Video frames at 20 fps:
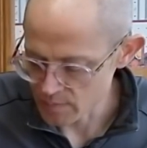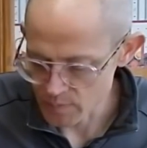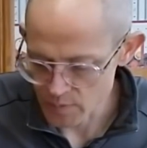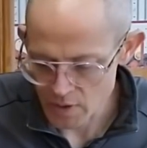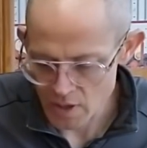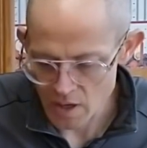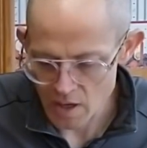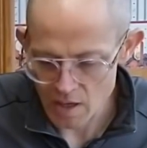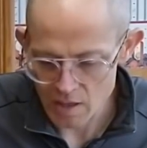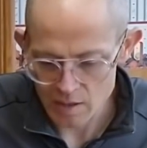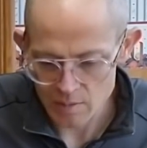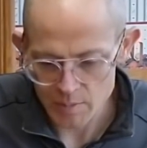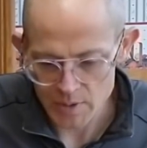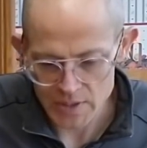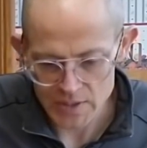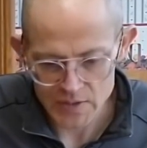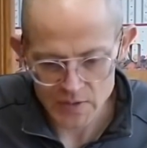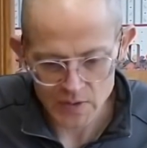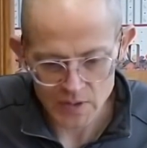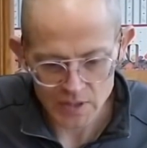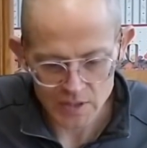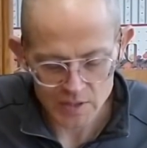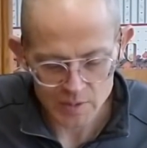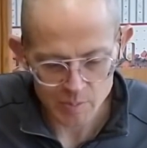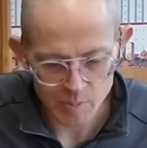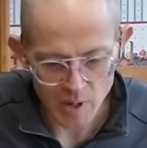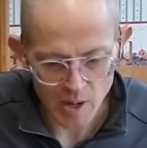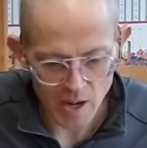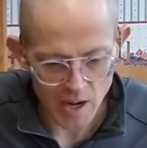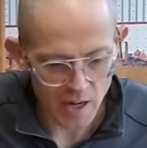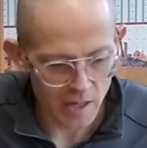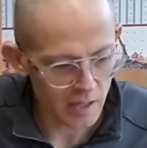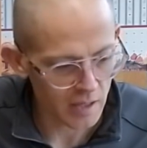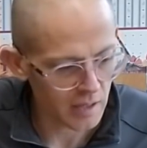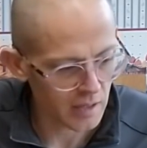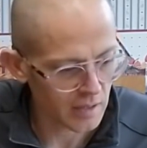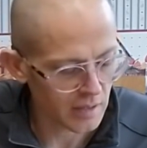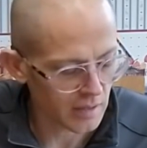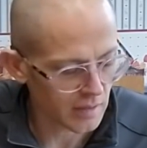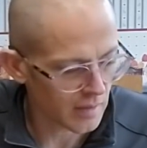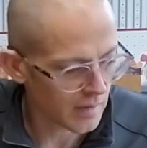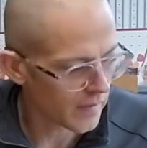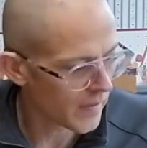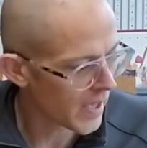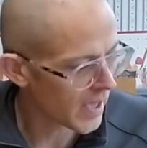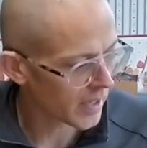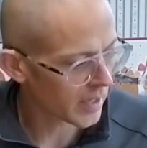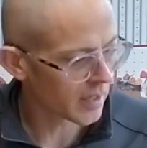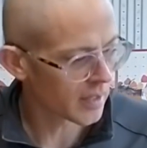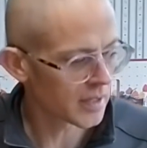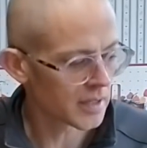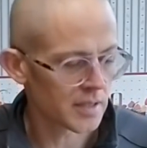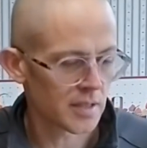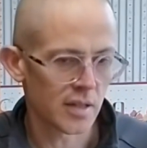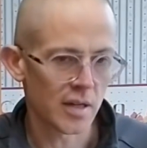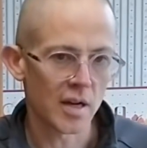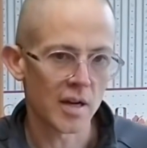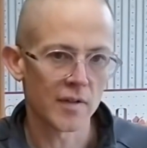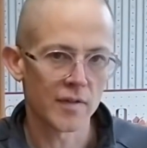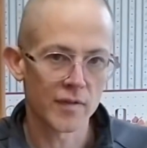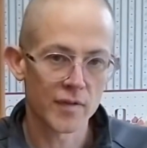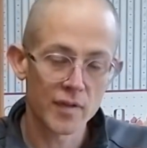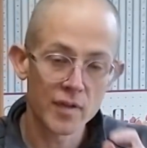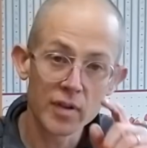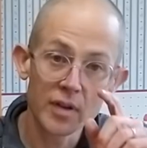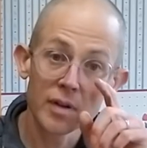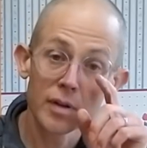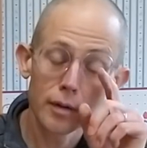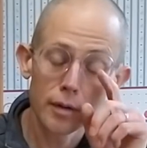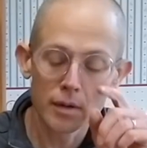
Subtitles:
condiments that expired and all that kind of stuff.